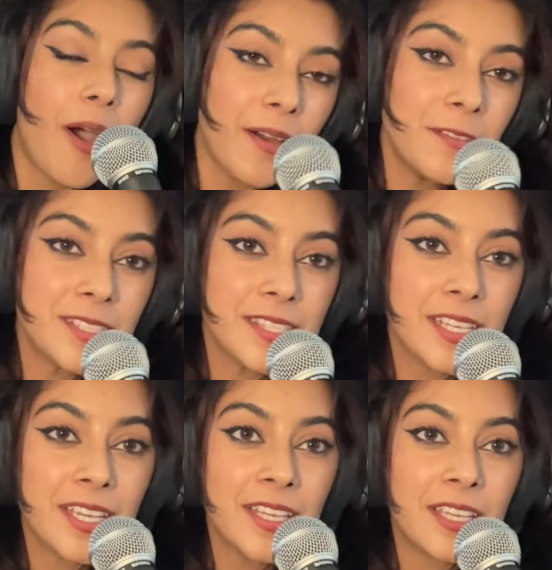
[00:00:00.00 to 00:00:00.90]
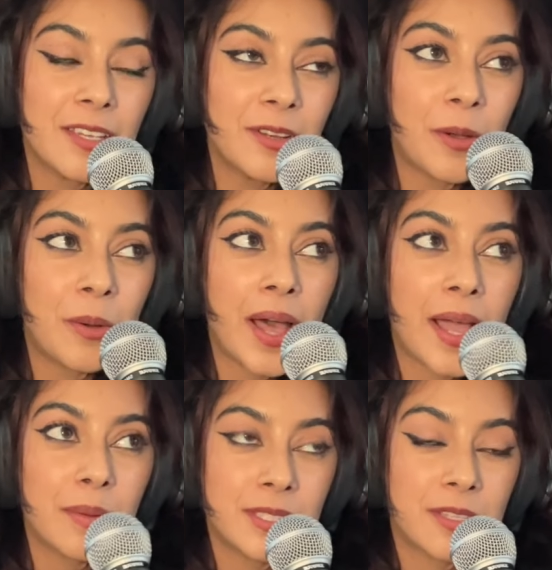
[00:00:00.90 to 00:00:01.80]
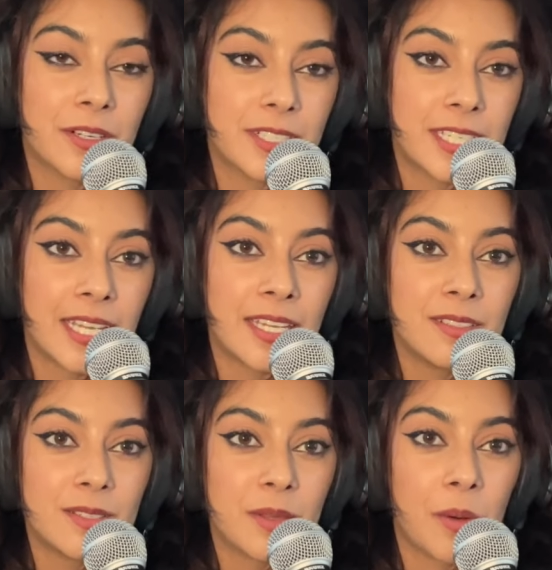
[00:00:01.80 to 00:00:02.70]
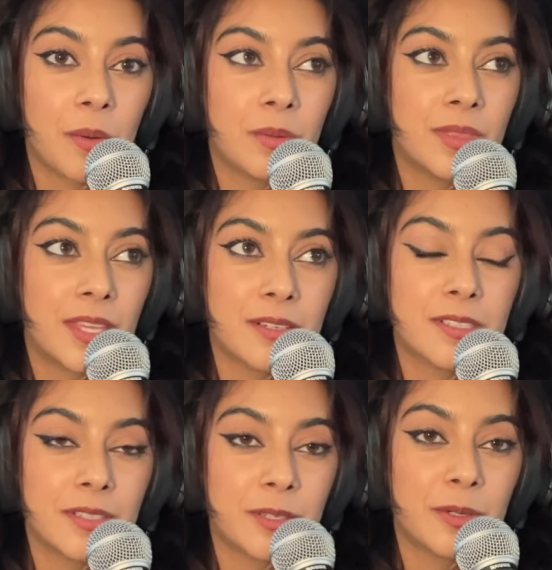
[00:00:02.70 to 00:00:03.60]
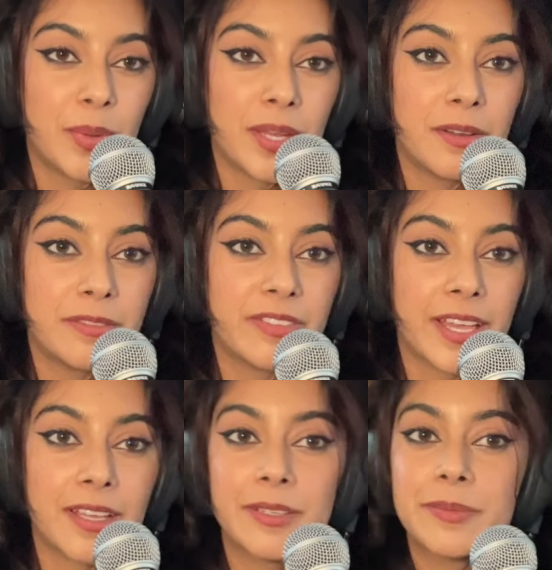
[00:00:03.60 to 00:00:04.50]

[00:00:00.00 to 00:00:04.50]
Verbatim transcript: Obviously, you know, I was thirteen, so there's a little bit of like,